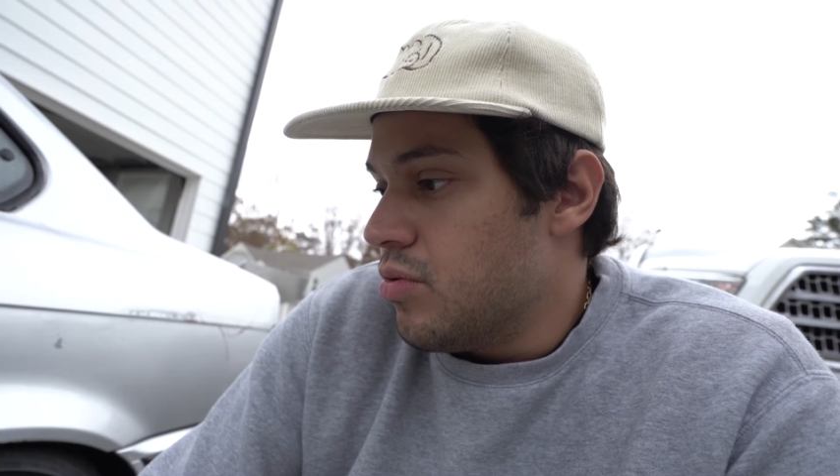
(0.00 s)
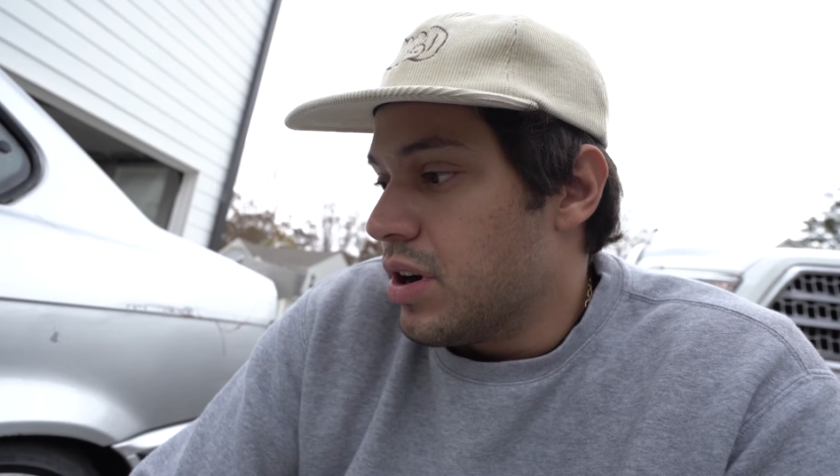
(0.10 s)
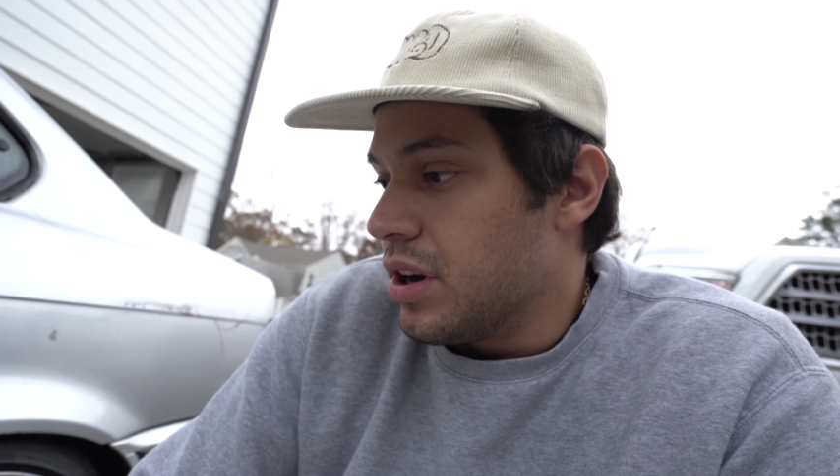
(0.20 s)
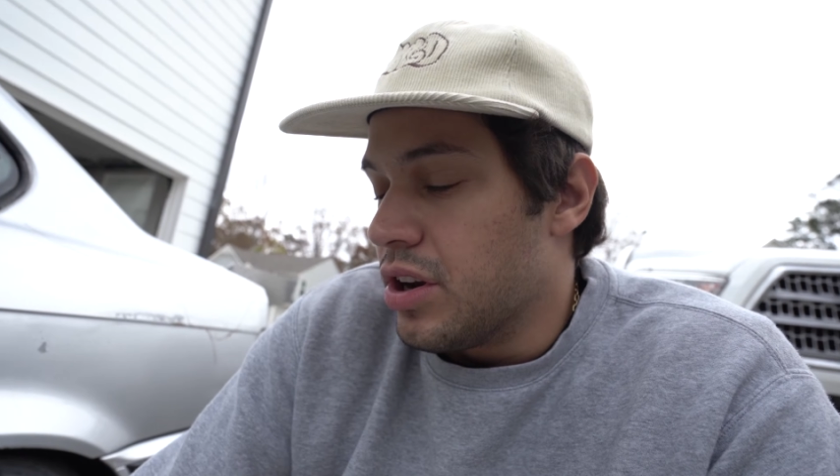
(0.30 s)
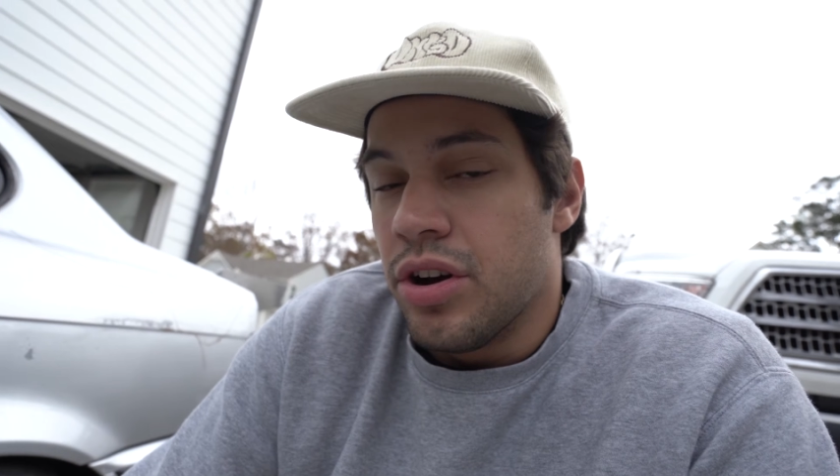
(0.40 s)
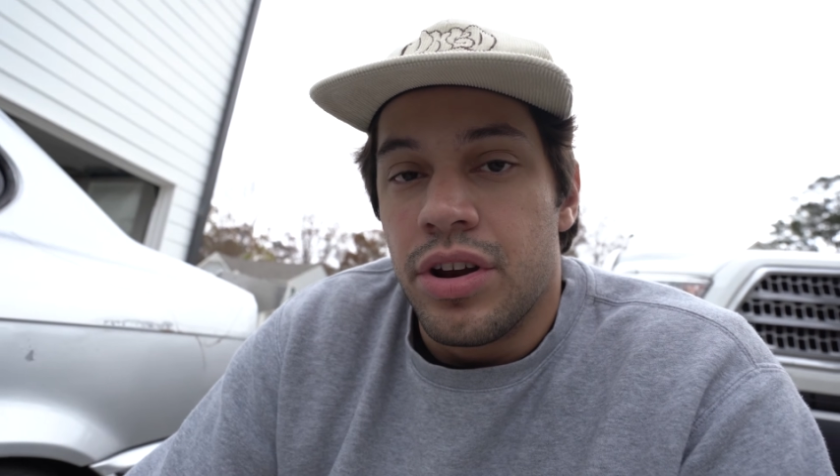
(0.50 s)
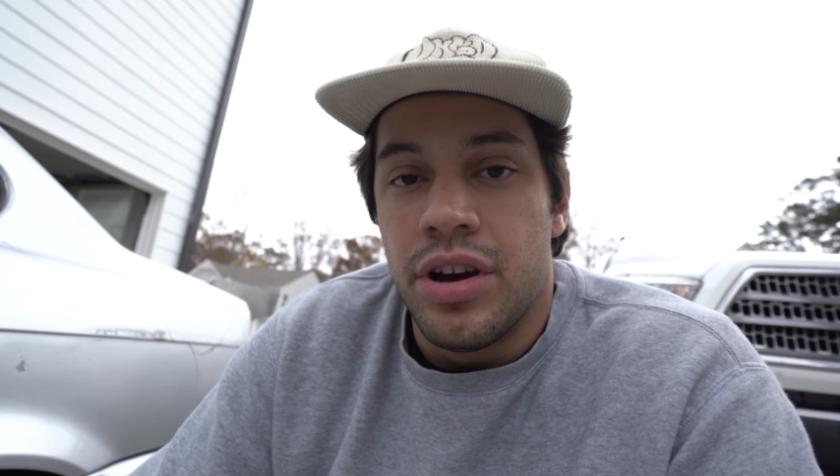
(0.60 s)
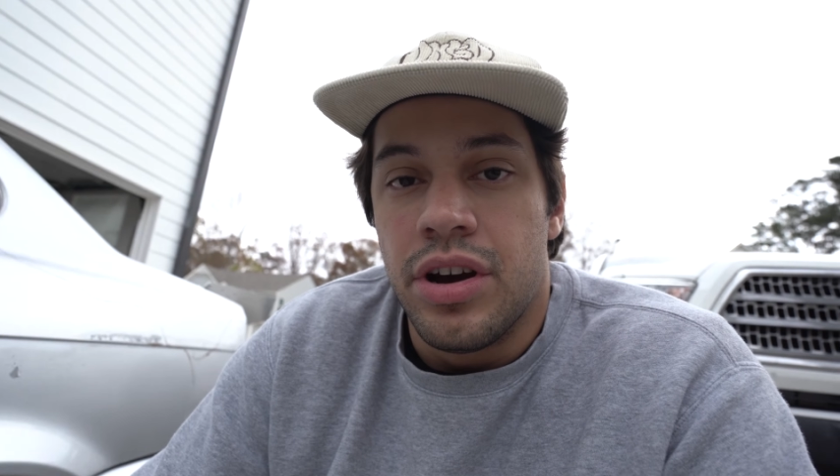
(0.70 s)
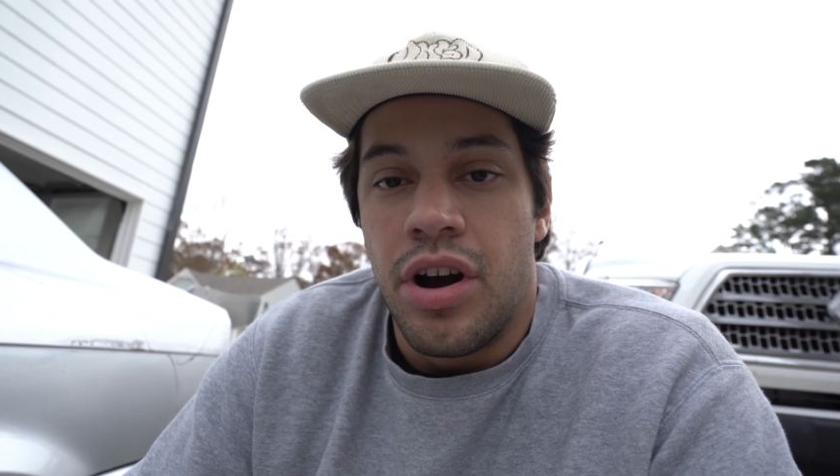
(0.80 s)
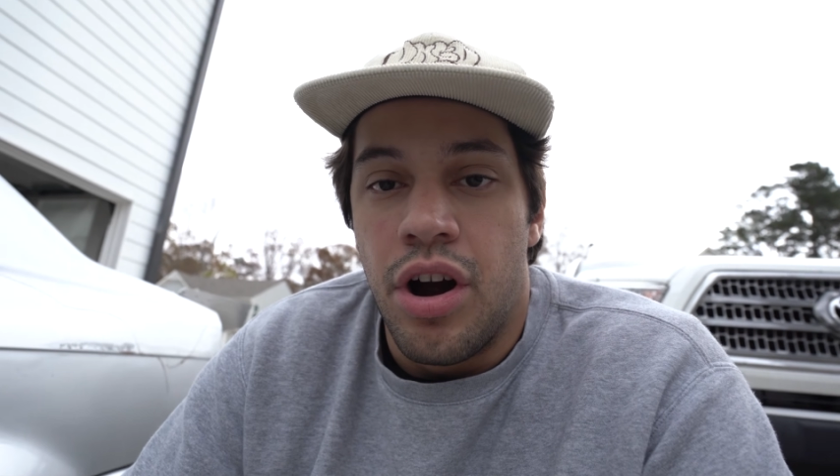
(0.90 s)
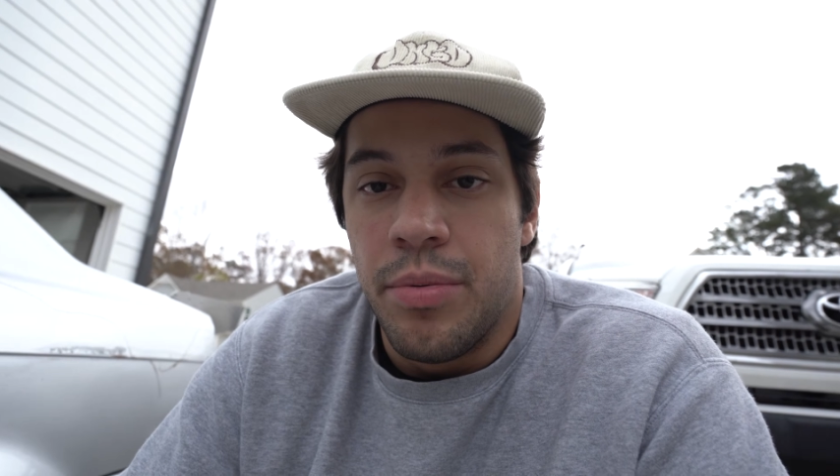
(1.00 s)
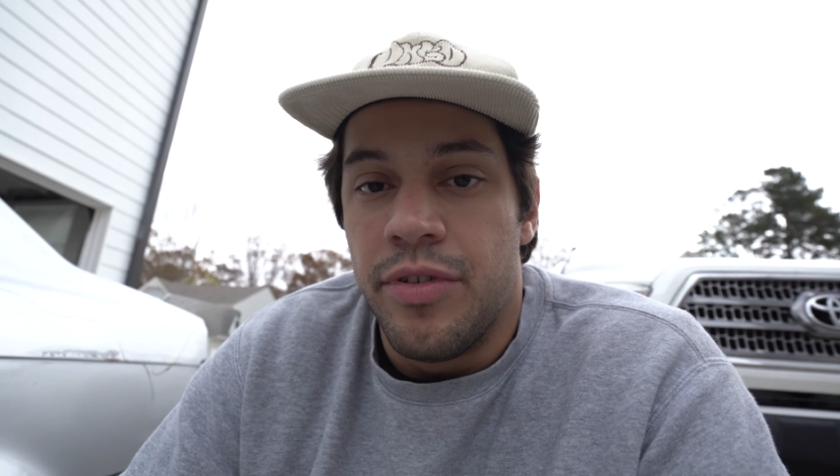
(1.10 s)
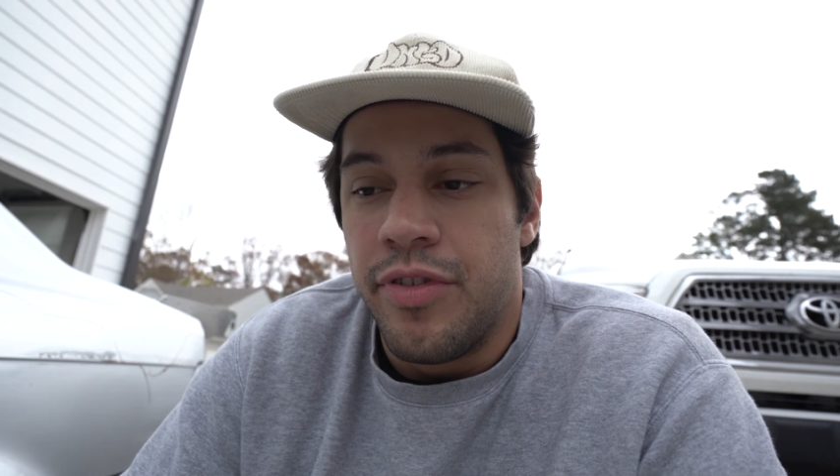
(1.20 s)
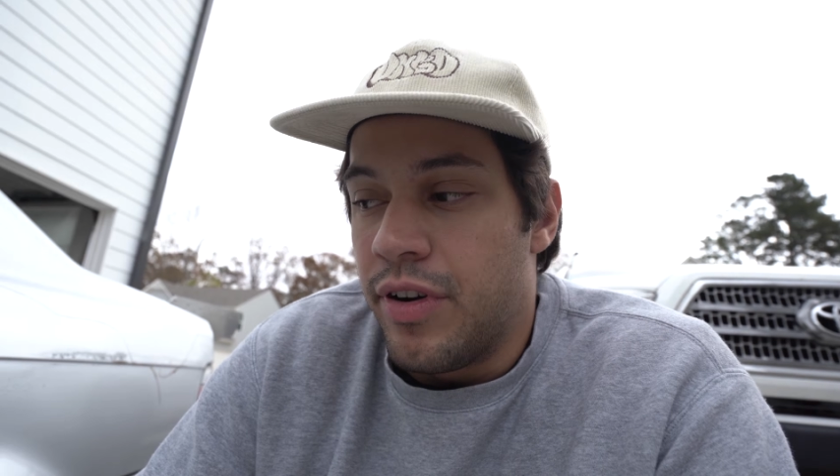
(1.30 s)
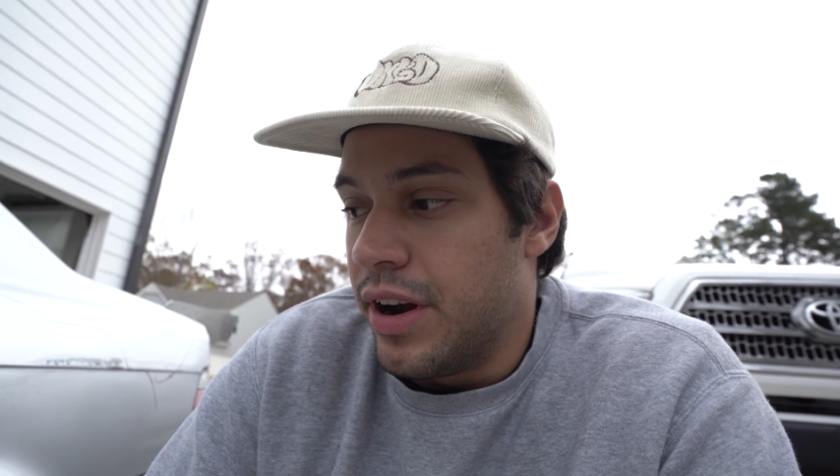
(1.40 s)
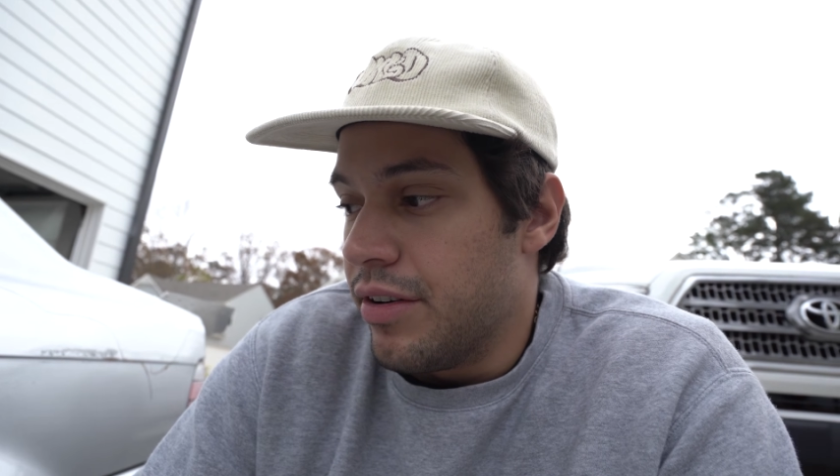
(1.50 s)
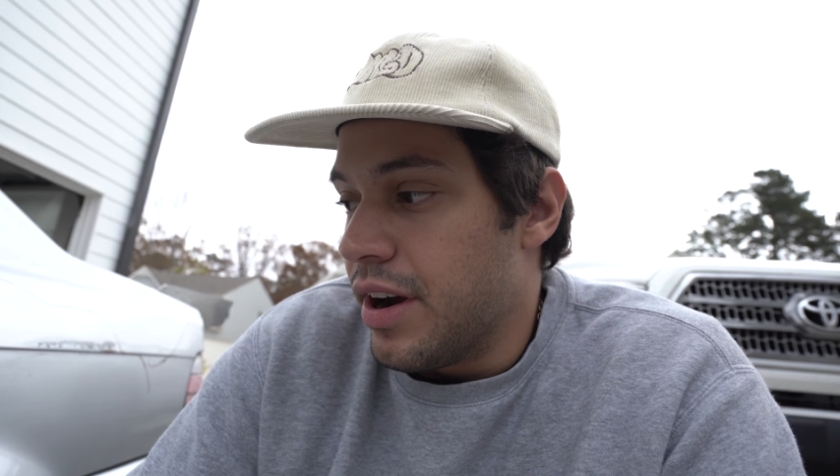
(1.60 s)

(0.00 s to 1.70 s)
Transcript: We're gonna go to Harbor Freight